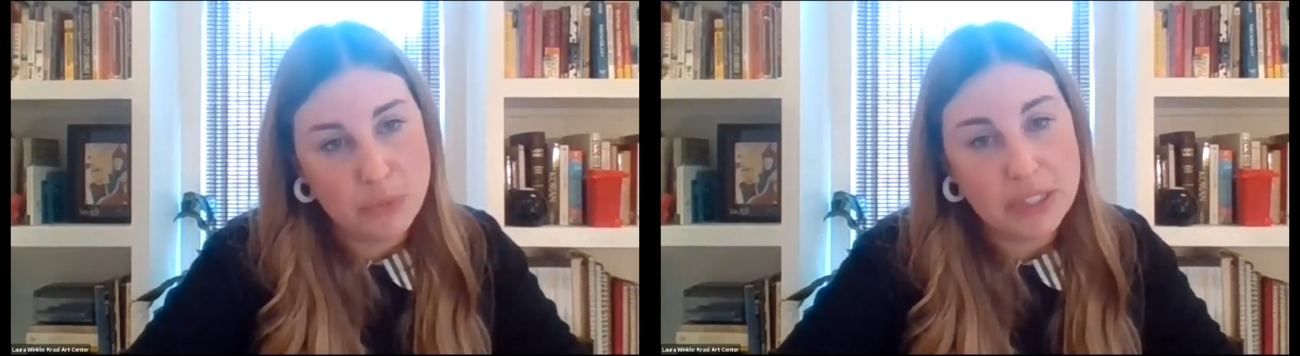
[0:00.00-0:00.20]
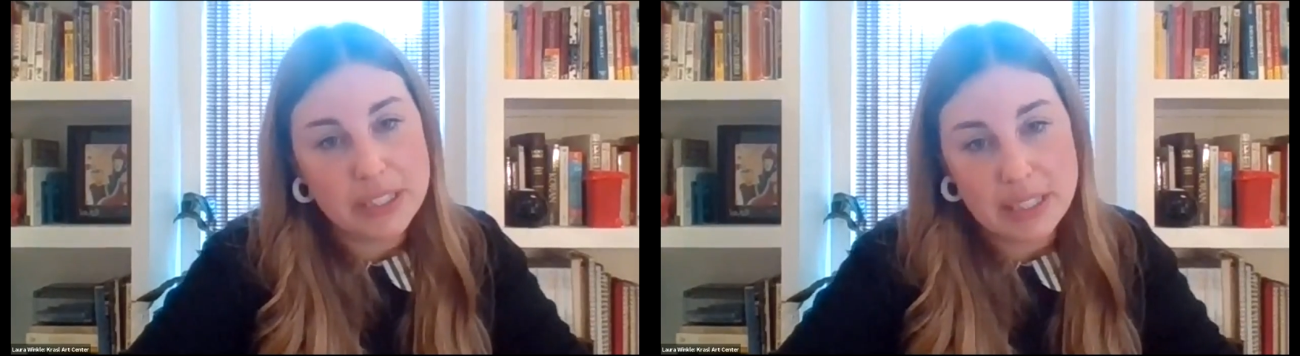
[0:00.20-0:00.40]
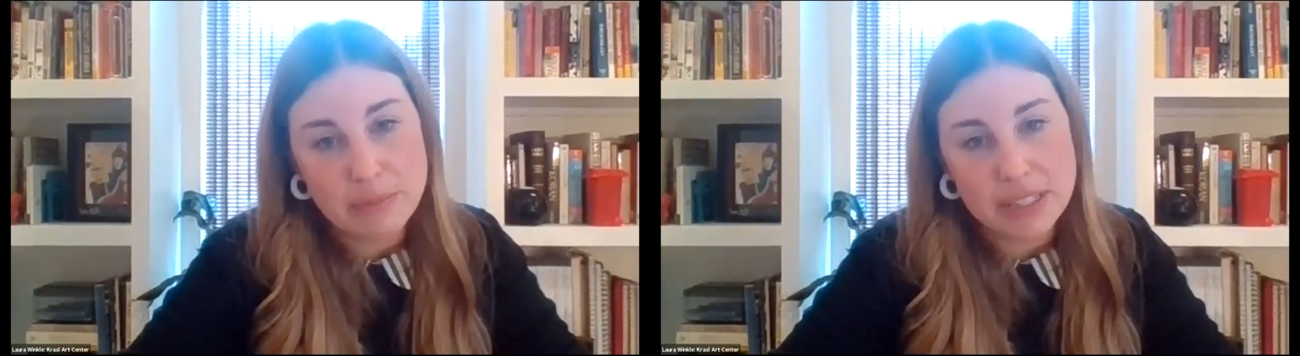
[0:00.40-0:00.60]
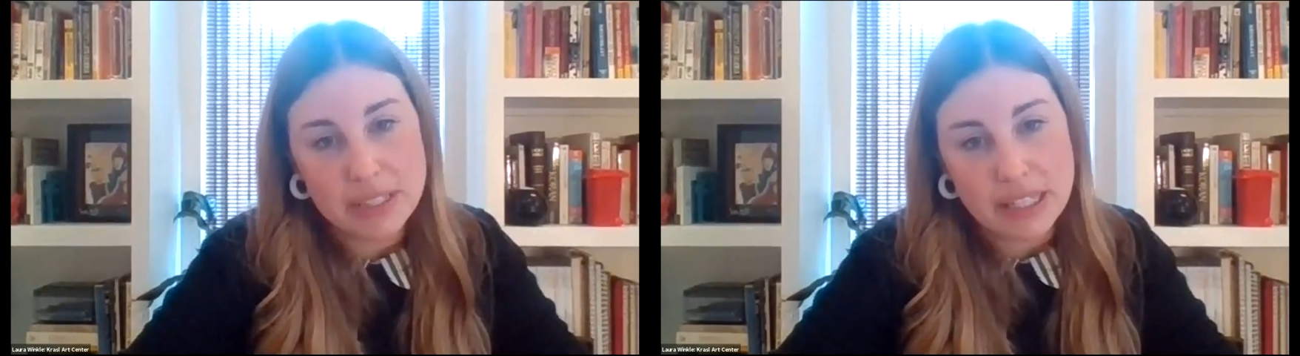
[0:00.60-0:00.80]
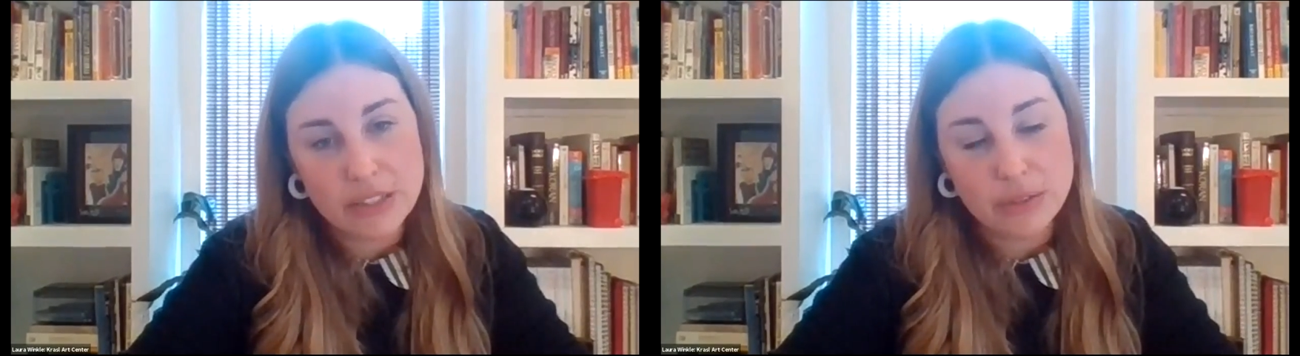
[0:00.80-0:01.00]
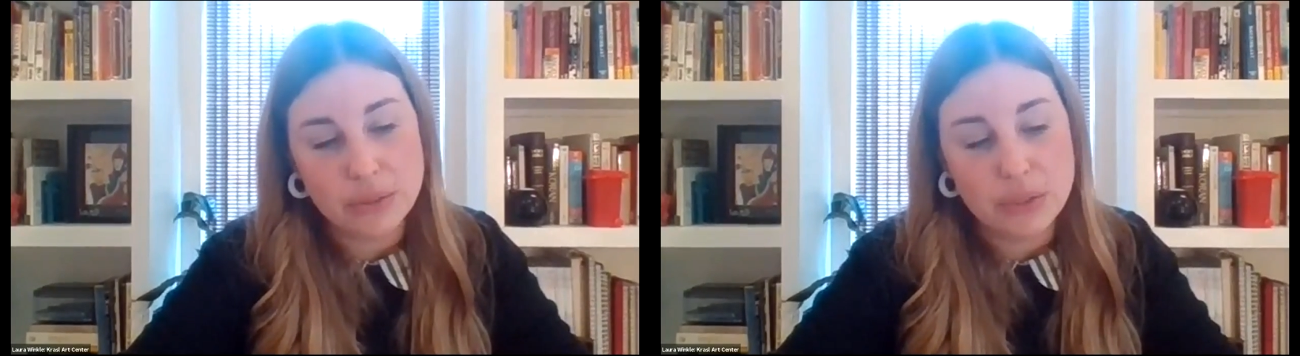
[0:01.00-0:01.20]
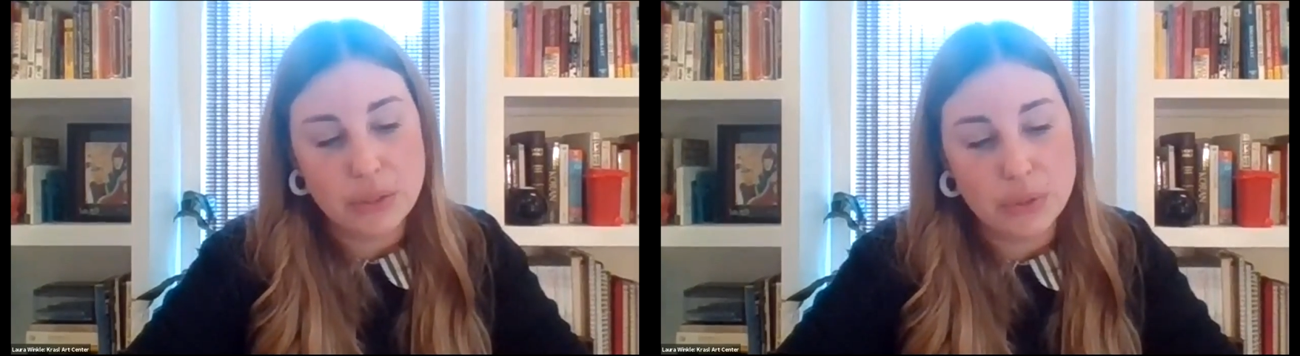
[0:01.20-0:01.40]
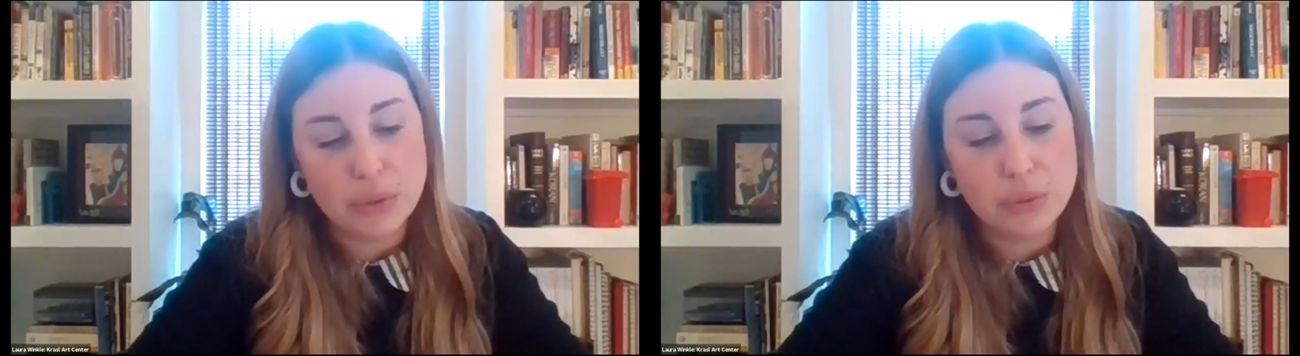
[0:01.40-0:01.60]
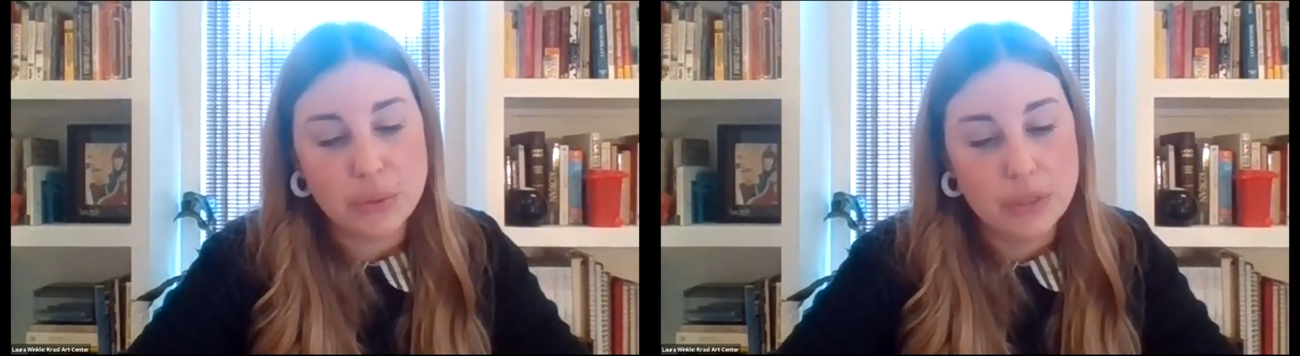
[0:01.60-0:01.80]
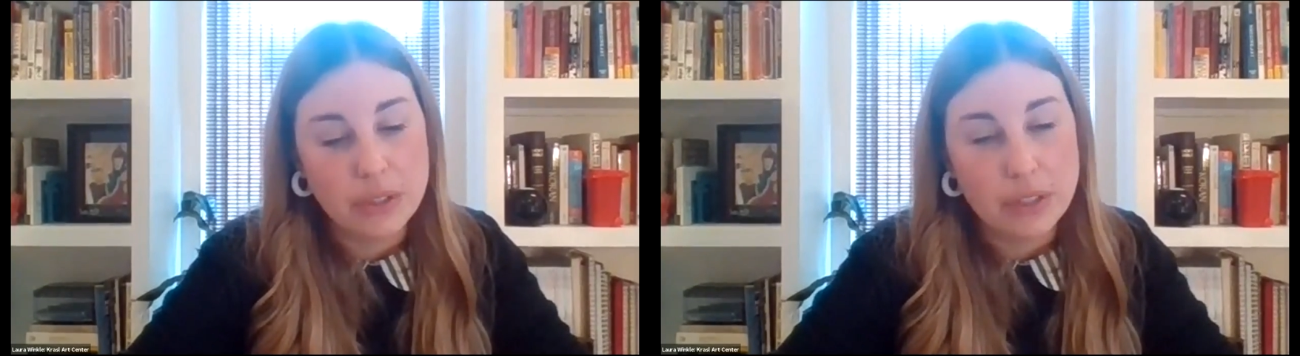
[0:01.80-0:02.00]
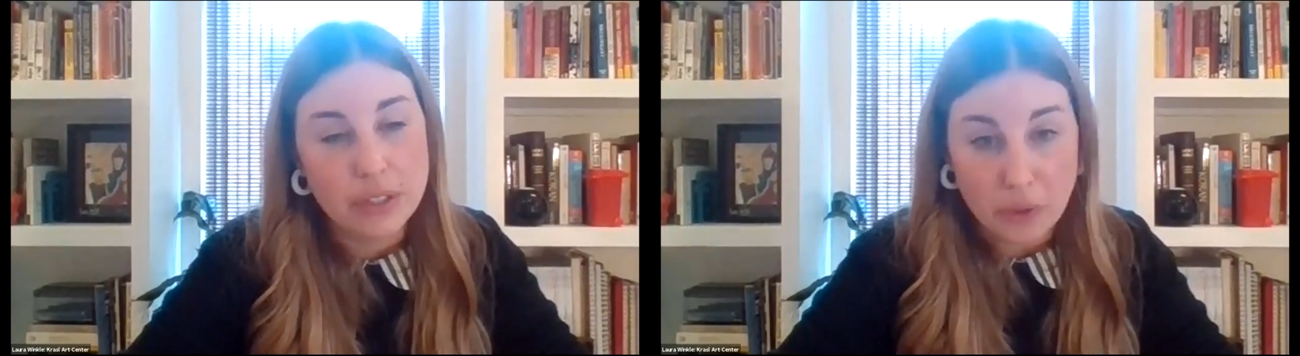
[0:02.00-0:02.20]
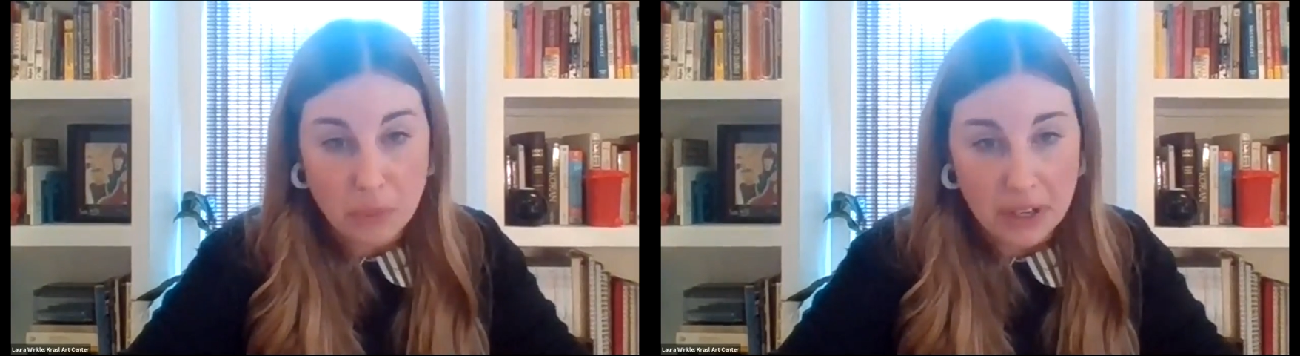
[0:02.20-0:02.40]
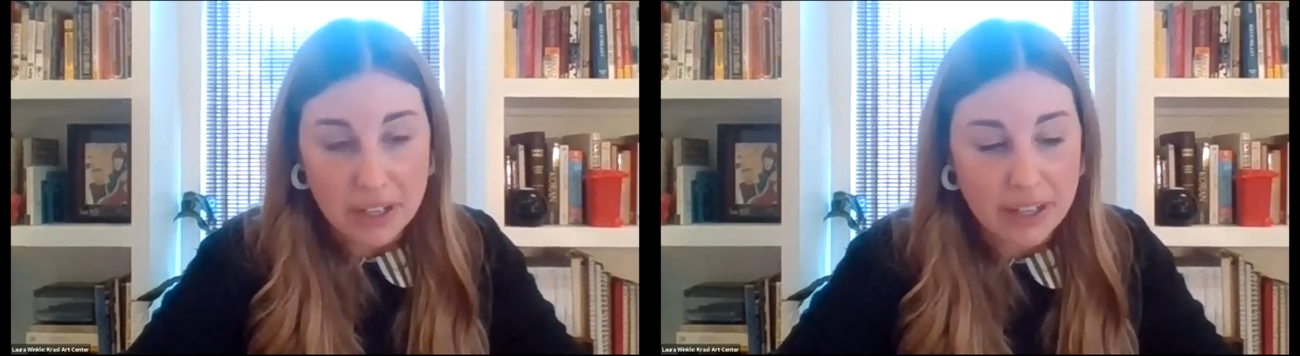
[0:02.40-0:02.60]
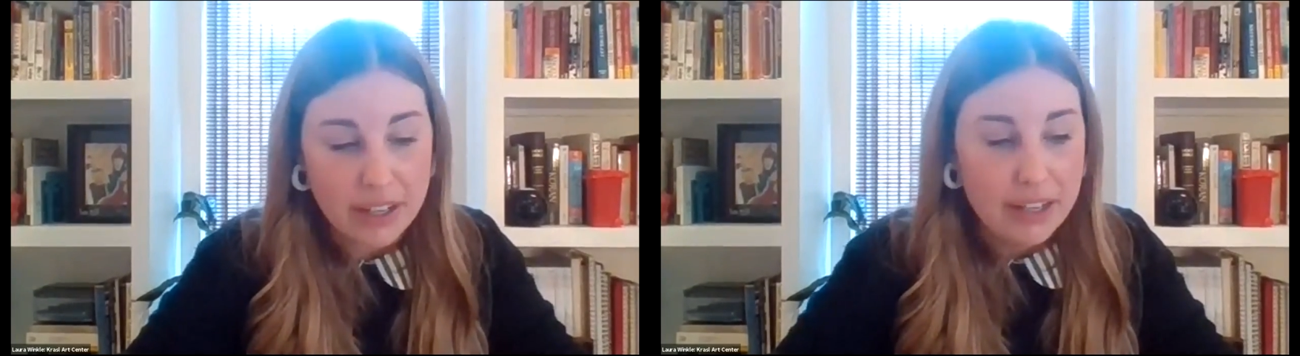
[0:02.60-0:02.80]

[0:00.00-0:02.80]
really seems essential to your work.